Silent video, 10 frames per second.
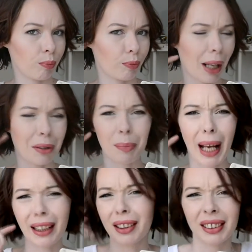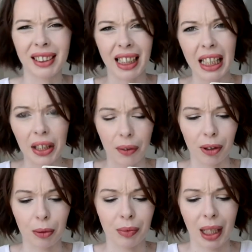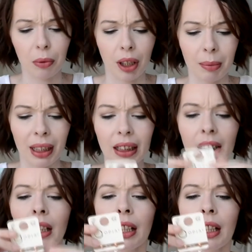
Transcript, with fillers: round the back and underneath, if you get what I mean.